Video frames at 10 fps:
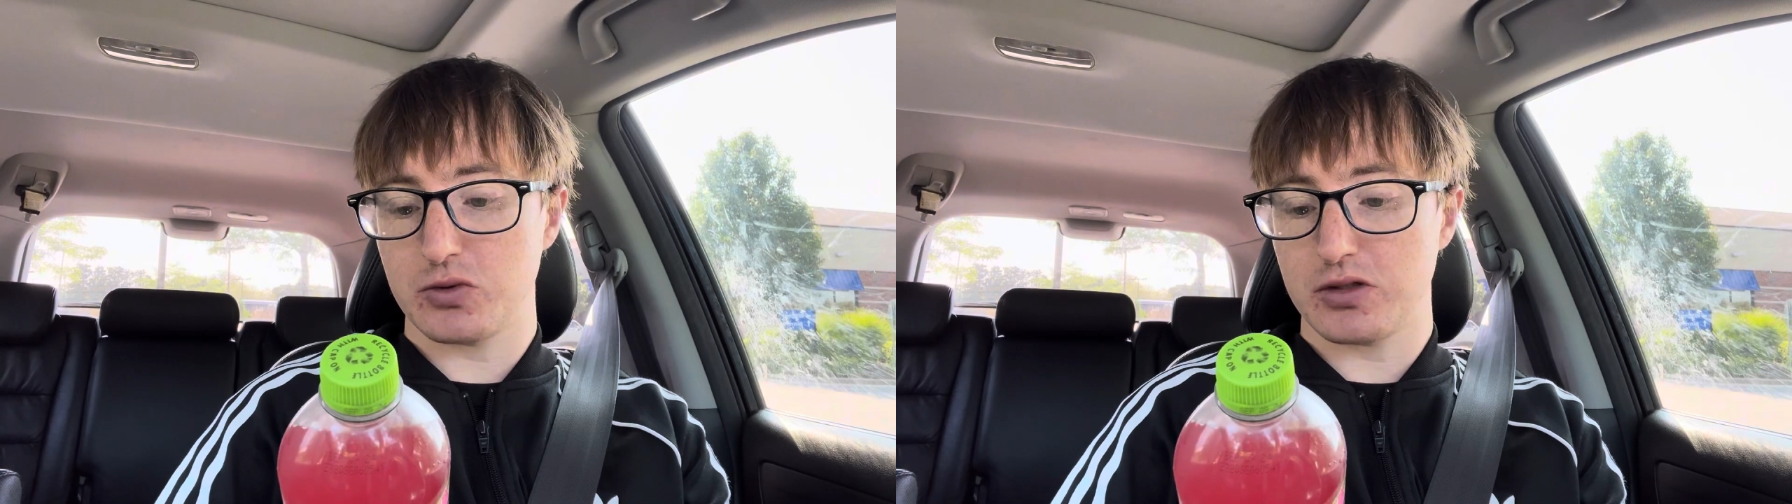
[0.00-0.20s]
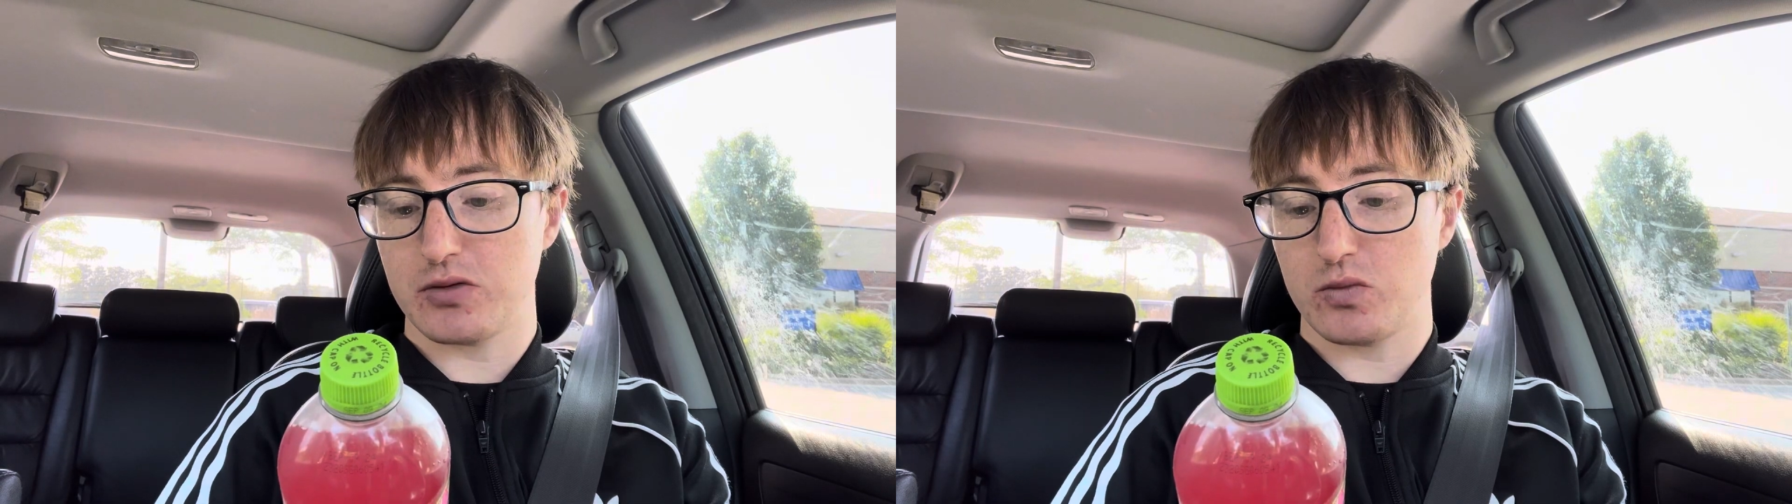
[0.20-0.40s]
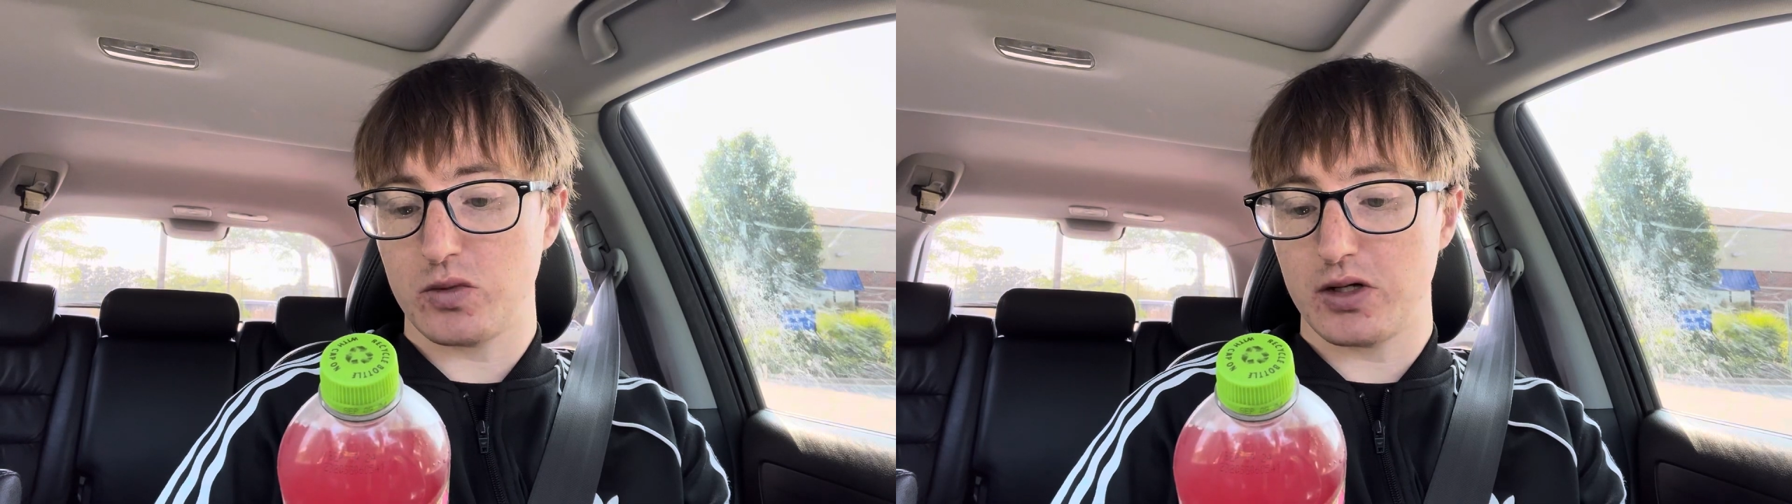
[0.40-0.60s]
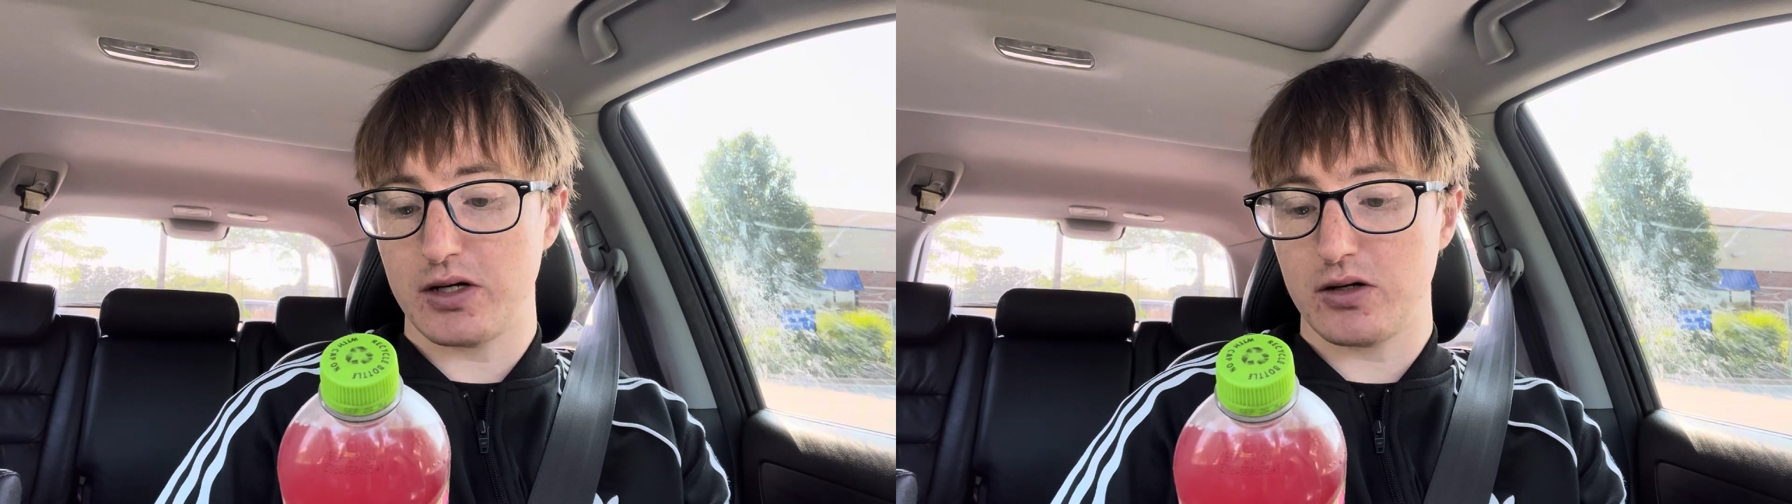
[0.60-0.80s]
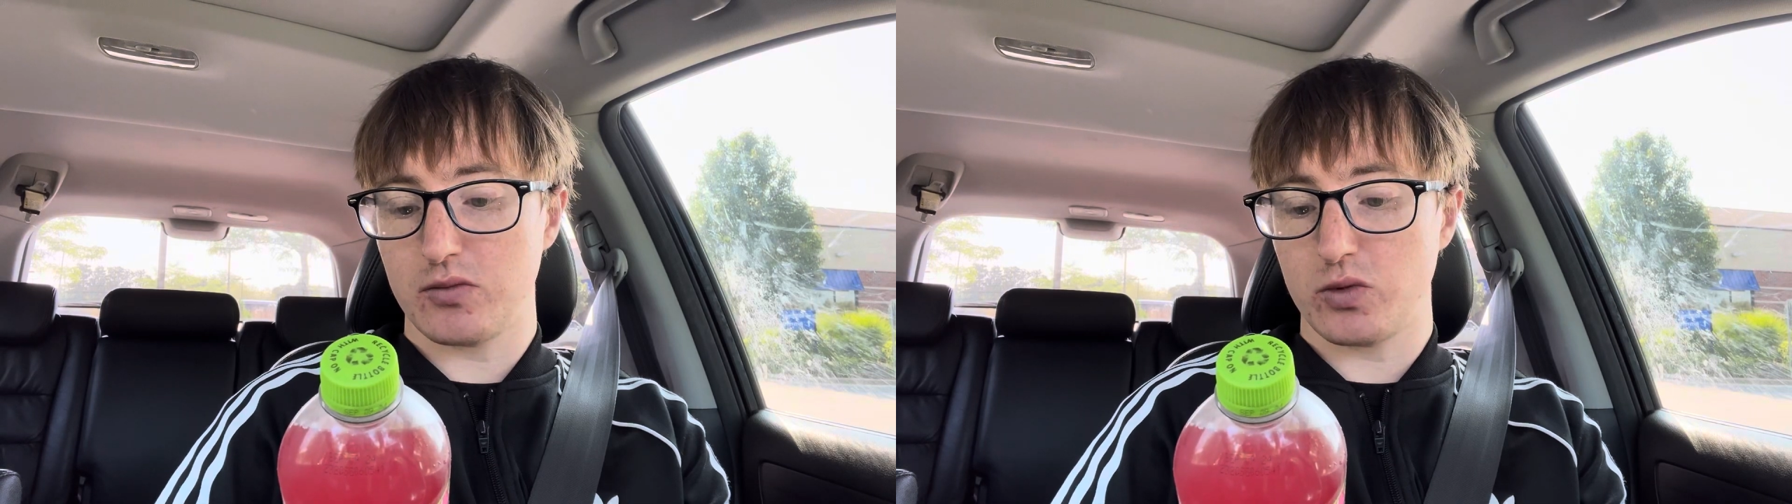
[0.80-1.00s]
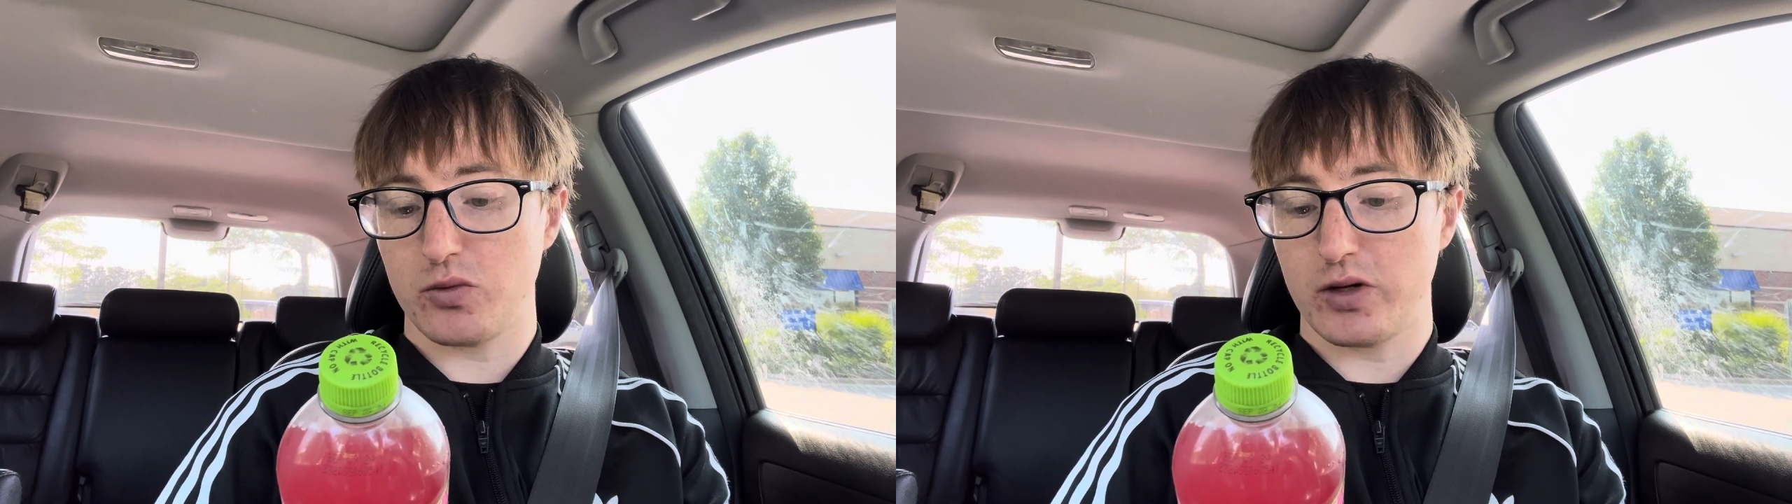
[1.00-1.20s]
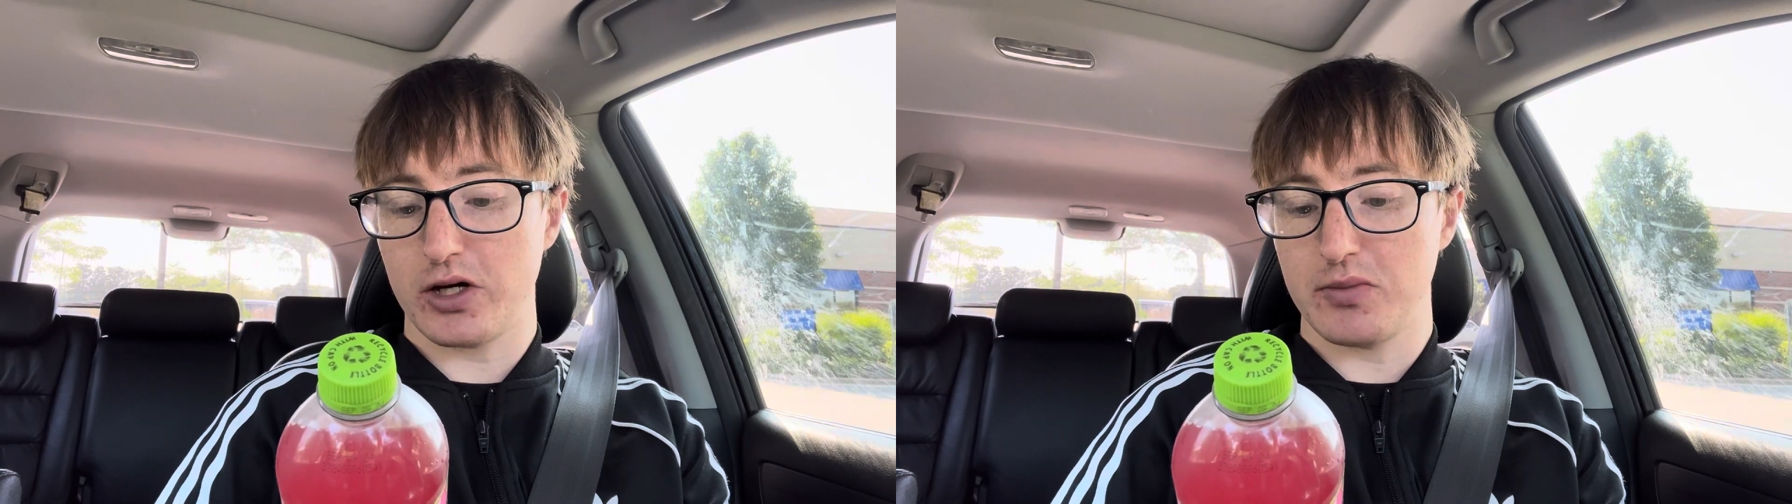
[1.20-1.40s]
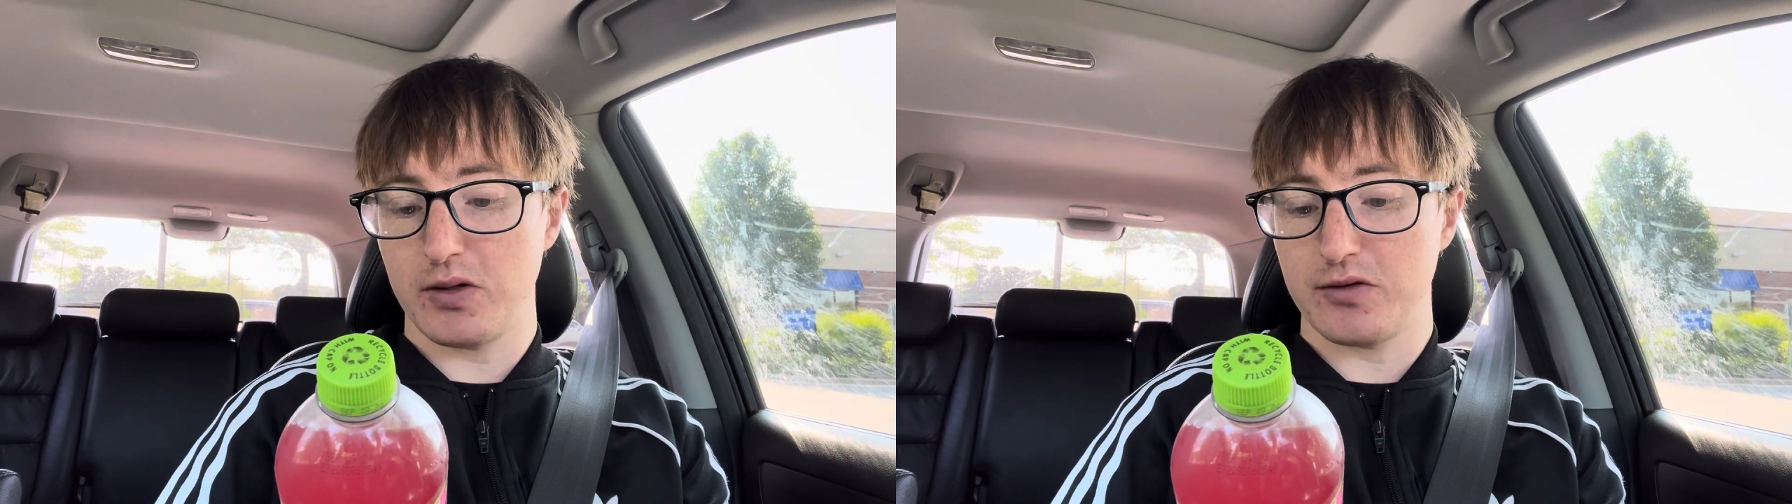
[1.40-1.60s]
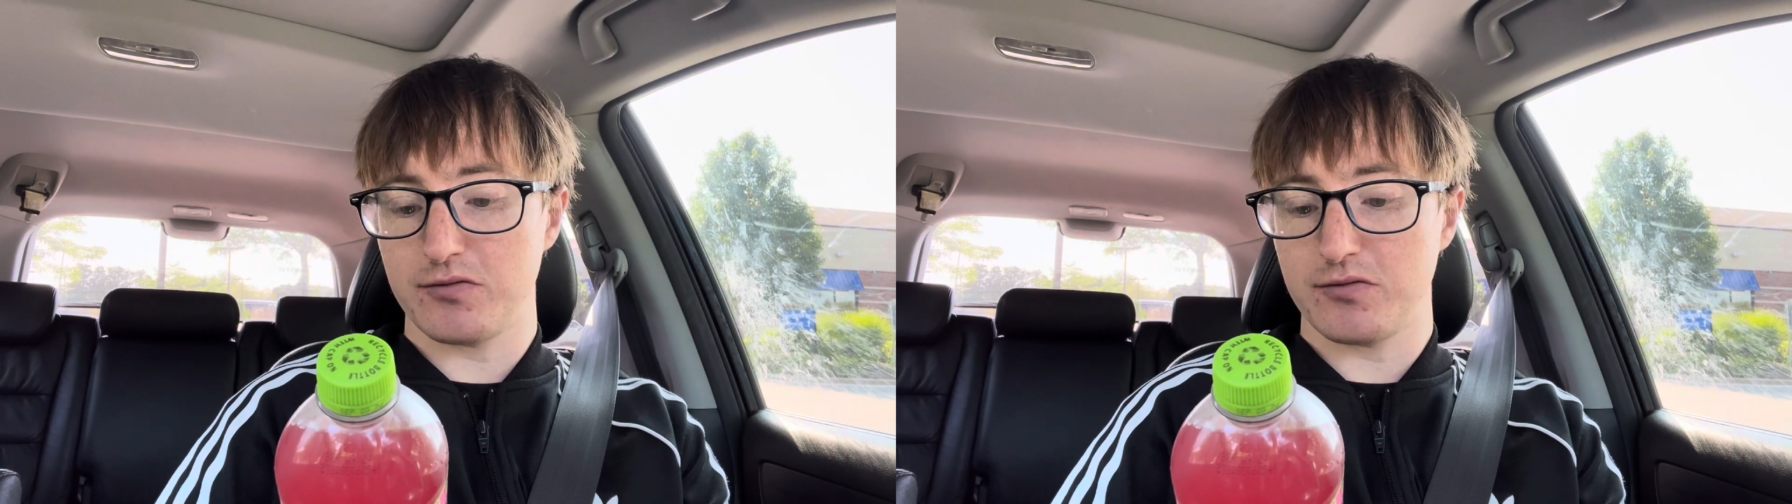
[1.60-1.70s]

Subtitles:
with watermelon